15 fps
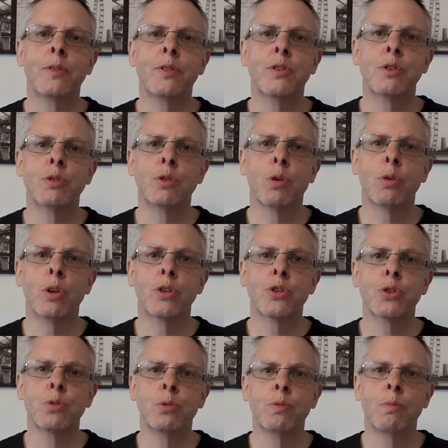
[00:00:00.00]
tutorials
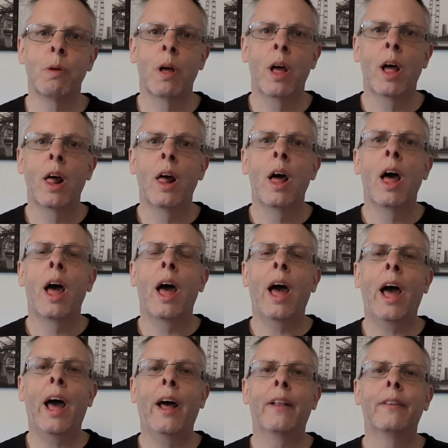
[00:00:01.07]
soon,
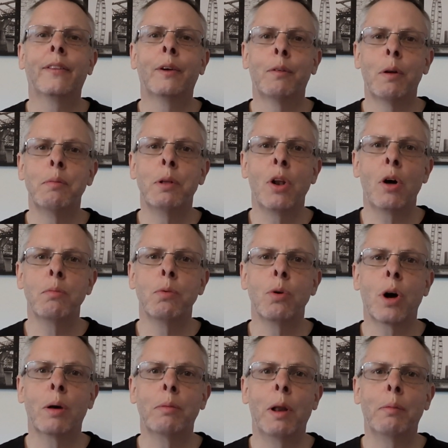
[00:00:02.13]
and there will be a lot more
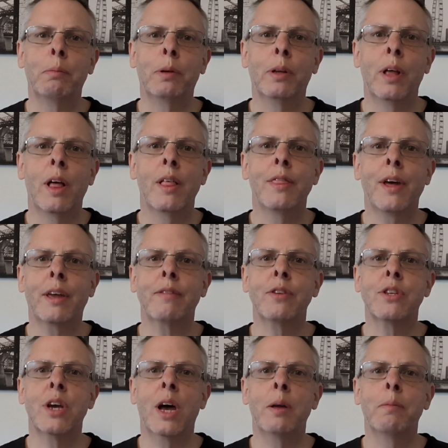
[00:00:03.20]
coming up. Thank you for
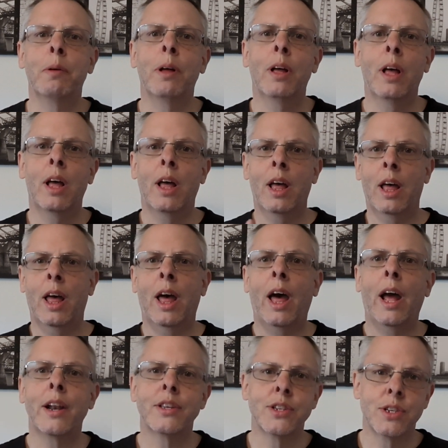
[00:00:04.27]
your time,
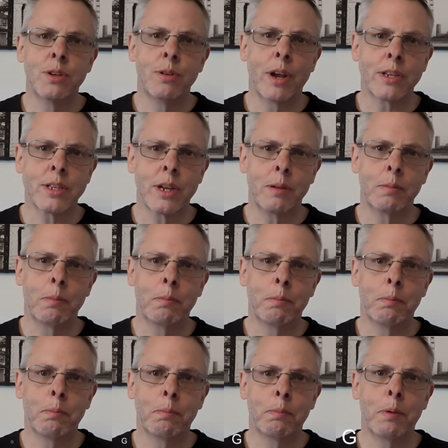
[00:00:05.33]
and see you next time.
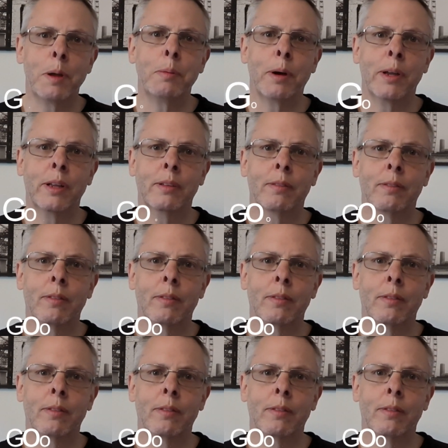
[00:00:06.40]
Bye bye.